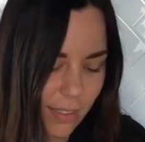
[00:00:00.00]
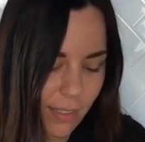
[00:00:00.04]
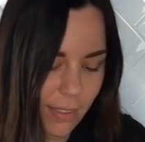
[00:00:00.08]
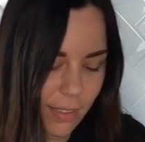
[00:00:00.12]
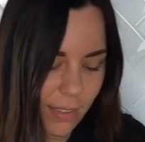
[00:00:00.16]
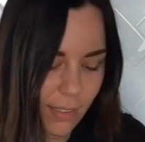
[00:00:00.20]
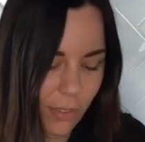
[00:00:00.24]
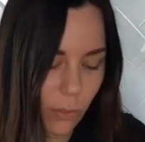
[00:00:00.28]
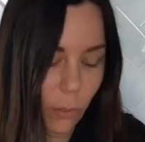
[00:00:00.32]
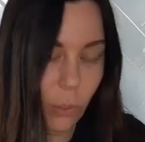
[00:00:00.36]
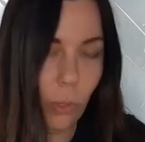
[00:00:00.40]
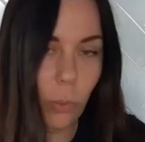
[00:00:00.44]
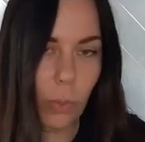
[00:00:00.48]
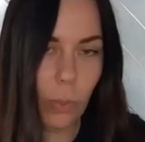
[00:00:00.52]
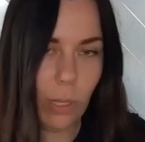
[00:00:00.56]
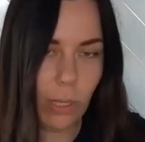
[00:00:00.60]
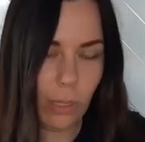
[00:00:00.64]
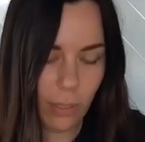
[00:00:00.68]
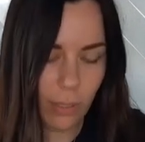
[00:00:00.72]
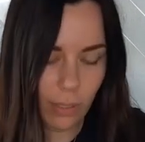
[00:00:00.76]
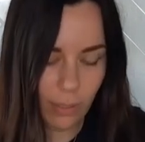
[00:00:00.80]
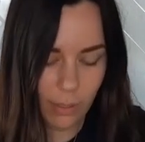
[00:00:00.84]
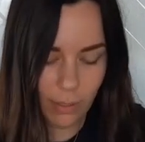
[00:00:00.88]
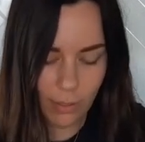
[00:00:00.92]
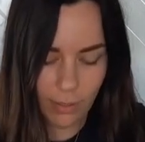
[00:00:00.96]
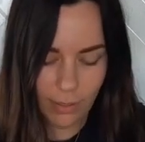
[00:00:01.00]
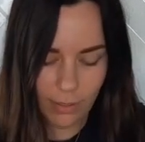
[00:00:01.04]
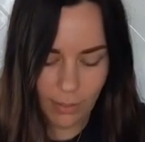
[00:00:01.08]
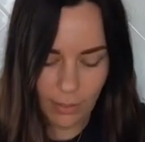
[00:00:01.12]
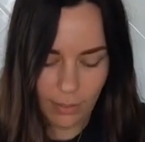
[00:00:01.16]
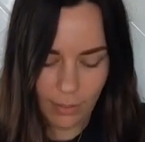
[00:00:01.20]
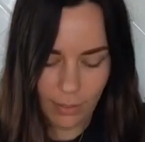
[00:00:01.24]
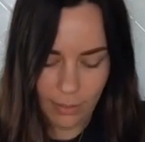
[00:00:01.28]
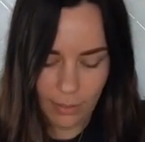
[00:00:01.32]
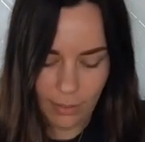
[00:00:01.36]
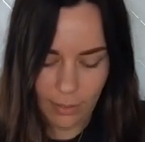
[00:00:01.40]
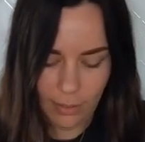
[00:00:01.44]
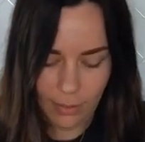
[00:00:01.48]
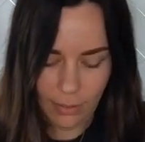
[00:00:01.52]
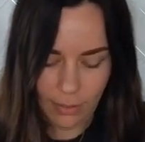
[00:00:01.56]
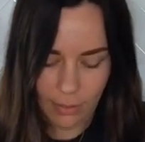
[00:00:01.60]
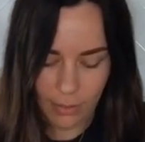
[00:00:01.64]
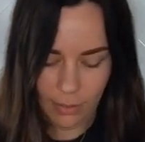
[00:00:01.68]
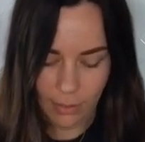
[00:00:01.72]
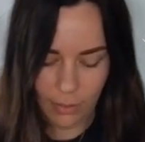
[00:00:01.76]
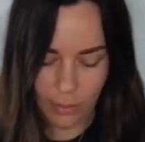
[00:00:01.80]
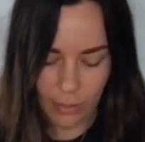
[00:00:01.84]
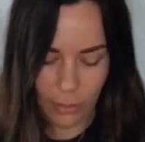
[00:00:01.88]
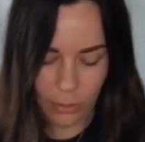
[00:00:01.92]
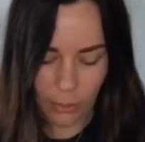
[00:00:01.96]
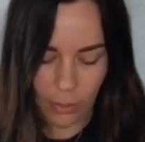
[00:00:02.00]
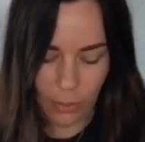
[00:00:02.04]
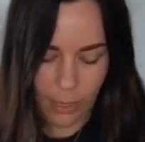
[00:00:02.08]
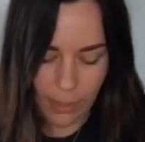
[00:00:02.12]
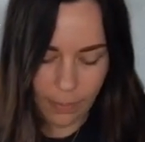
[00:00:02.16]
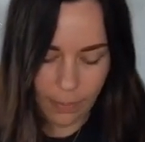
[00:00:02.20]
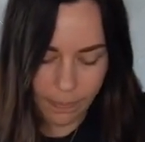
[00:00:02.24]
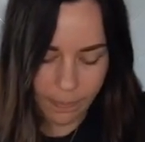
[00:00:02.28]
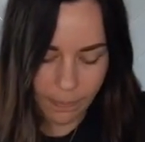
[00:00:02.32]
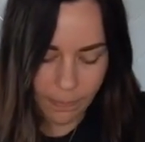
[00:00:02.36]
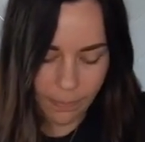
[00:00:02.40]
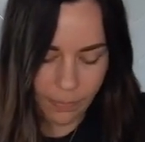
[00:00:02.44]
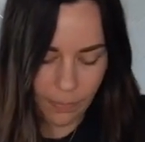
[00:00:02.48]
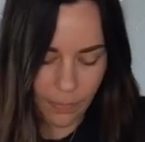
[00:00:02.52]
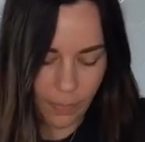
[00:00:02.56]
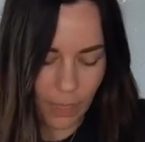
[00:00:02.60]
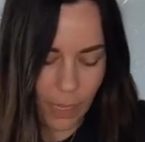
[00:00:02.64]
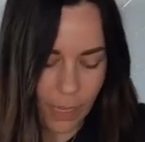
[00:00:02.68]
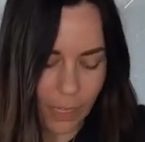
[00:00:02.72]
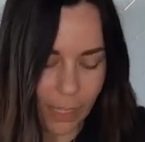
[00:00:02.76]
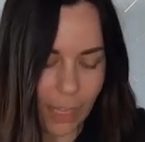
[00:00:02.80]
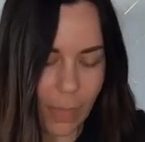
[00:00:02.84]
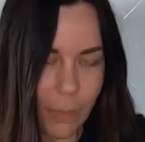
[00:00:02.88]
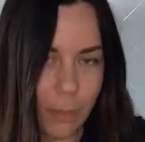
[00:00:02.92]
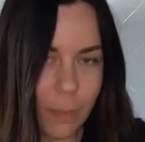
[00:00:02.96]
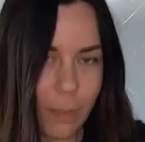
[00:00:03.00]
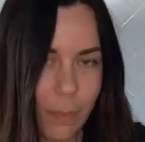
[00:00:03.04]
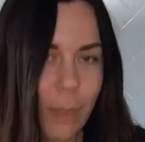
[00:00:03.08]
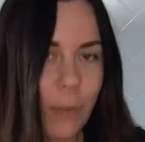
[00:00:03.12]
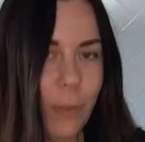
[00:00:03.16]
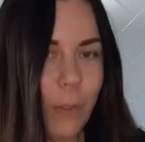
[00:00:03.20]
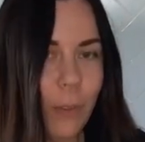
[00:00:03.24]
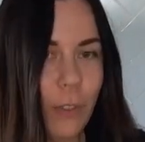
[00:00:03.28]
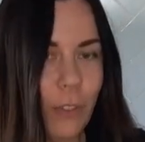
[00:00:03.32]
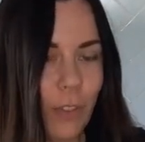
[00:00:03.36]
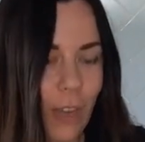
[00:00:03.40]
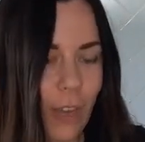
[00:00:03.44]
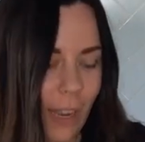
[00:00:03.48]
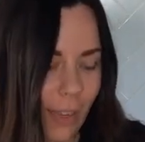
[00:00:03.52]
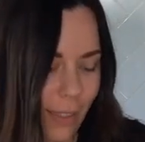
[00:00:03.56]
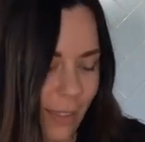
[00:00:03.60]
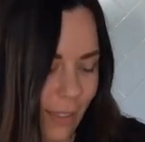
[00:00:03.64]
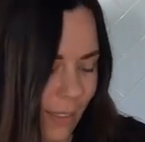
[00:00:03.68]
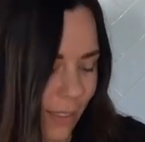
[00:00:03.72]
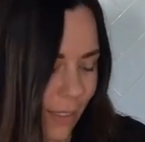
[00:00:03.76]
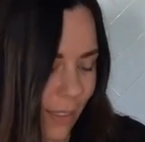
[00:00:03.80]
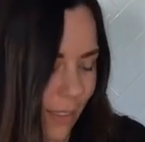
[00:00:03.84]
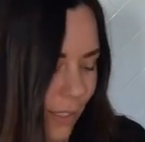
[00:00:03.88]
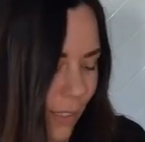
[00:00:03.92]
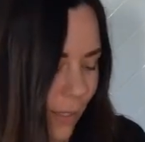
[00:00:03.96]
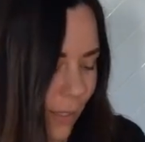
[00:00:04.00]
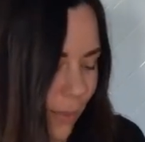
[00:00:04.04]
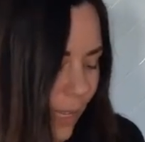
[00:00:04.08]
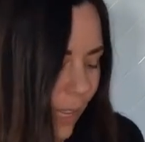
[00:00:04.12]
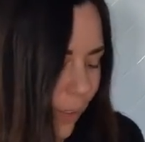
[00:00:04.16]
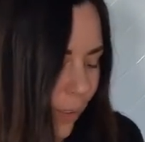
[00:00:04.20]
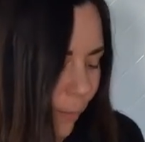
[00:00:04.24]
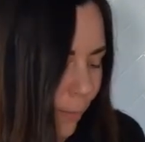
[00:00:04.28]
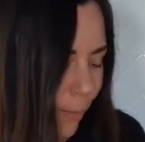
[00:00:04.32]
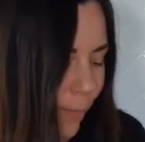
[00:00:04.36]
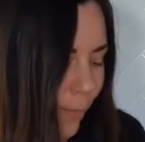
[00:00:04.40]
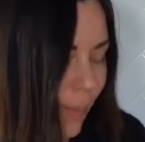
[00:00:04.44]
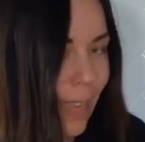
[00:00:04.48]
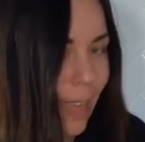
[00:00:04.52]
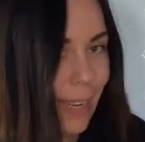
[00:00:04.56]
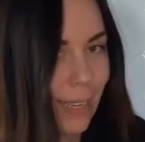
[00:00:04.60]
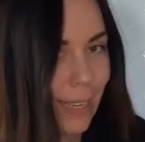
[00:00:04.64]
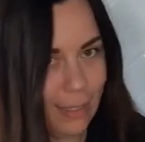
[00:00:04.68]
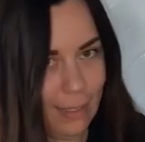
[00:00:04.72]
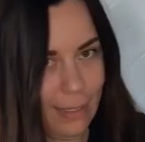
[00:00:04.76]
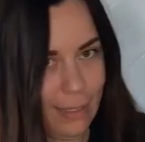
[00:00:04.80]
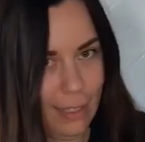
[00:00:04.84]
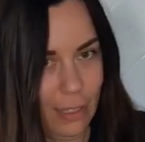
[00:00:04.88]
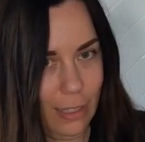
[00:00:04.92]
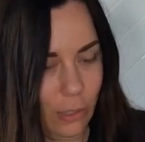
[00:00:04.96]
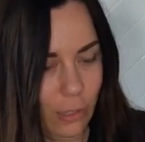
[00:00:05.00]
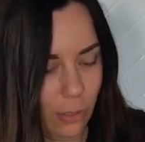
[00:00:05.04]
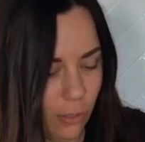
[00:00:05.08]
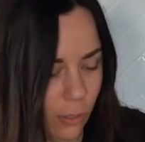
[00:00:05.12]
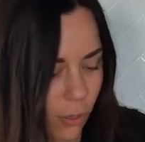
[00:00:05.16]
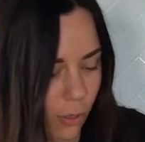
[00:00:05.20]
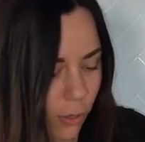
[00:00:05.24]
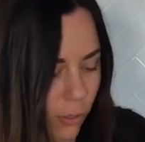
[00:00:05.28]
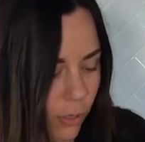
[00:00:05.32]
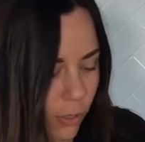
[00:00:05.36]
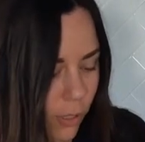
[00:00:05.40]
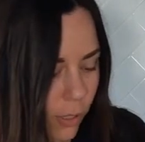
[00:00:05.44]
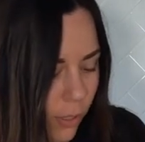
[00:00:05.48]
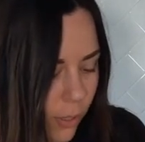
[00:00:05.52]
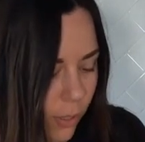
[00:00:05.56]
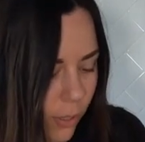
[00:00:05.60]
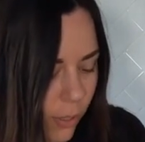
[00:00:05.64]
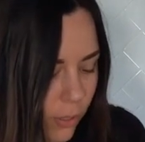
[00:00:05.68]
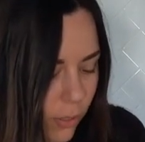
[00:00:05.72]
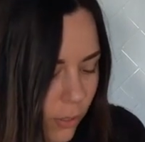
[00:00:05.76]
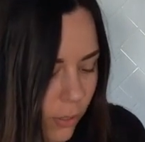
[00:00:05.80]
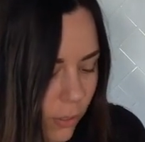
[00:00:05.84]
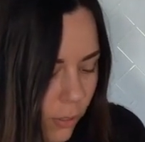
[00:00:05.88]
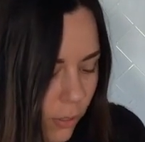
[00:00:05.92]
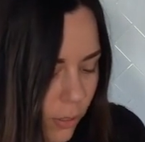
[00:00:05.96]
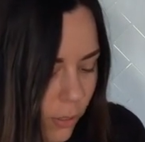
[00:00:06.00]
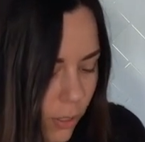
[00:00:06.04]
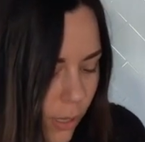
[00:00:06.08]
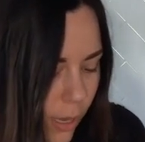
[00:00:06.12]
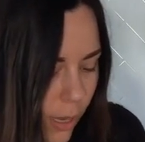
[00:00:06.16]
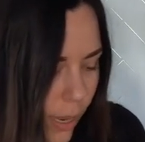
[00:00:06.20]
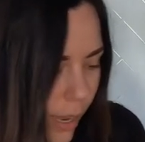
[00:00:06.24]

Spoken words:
or your week. It's great. Keeps me on track because we have many things on the go, Josh and I,